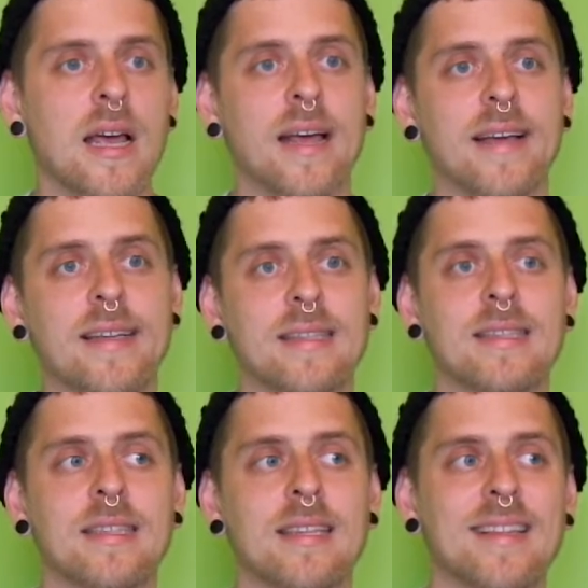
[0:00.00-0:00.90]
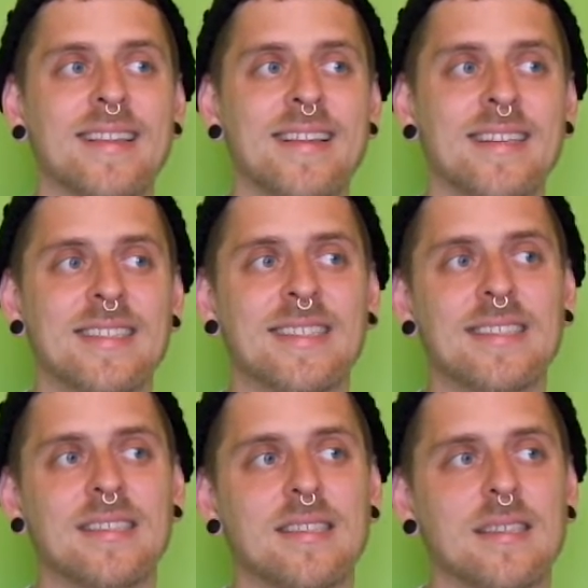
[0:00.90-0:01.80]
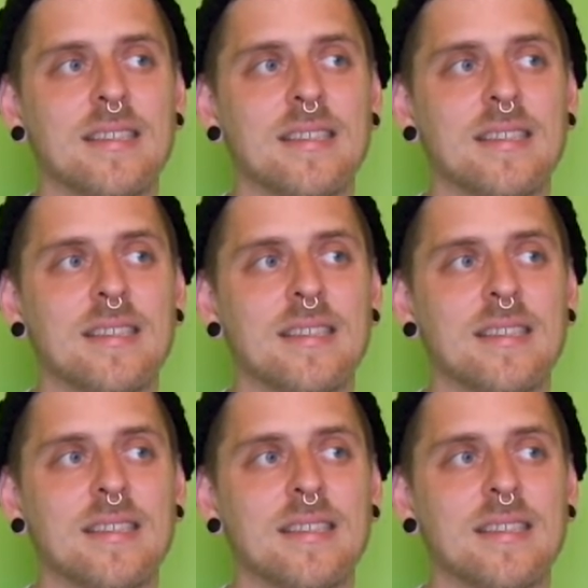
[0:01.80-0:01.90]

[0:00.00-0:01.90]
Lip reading: and this